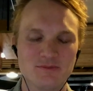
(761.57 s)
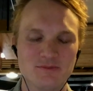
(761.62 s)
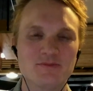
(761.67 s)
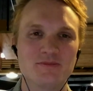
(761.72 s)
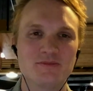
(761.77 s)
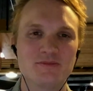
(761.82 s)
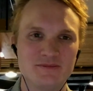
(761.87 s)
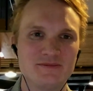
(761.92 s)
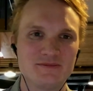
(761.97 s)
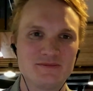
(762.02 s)

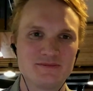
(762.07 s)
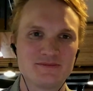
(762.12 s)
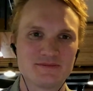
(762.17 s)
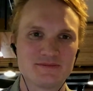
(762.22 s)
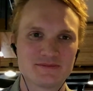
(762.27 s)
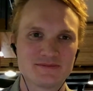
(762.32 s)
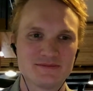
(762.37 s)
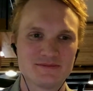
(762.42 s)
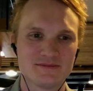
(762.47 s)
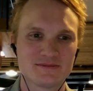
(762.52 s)

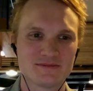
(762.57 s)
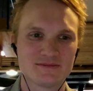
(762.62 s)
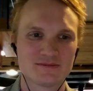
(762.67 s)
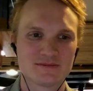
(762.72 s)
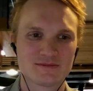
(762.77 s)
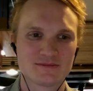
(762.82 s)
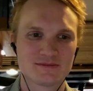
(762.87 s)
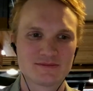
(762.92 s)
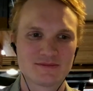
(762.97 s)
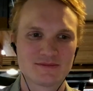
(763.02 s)

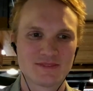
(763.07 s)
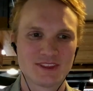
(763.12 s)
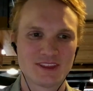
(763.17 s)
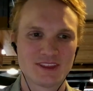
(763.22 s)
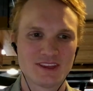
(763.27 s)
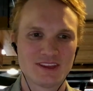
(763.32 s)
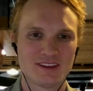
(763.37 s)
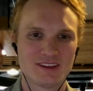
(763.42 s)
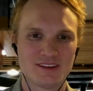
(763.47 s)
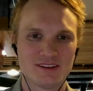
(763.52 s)

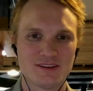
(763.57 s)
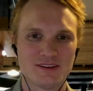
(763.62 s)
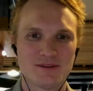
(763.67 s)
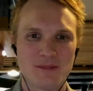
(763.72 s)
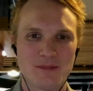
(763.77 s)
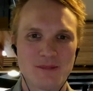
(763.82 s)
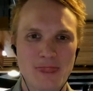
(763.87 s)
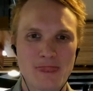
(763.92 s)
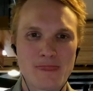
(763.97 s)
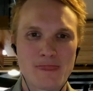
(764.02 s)

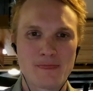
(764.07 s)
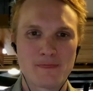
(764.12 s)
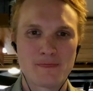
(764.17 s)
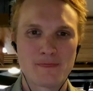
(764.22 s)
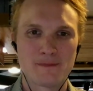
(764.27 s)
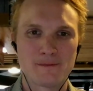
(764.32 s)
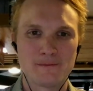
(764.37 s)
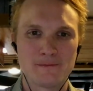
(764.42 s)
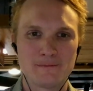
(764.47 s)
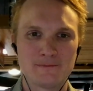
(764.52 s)

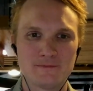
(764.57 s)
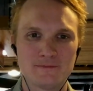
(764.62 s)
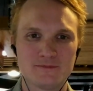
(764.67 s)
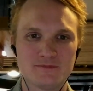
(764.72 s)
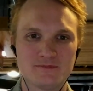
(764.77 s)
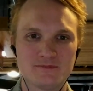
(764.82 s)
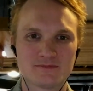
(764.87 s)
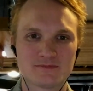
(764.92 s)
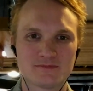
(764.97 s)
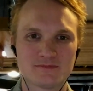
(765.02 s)

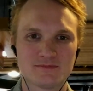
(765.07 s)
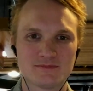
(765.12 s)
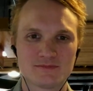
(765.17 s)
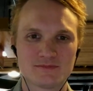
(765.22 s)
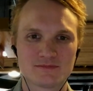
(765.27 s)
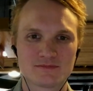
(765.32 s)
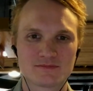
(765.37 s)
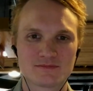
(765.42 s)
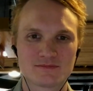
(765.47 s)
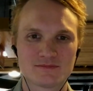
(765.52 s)

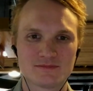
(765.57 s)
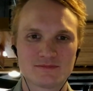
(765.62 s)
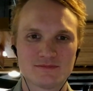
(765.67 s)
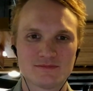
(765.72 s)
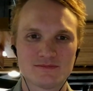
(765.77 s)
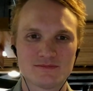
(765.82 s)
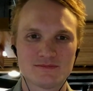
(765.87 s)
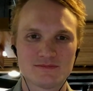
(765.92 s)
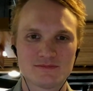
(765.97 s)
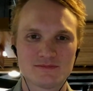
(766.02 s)

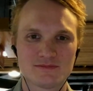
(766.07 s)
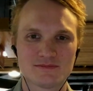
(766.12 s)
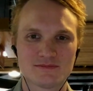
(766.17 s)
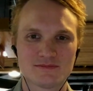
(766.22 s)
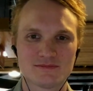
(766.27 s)
(silent)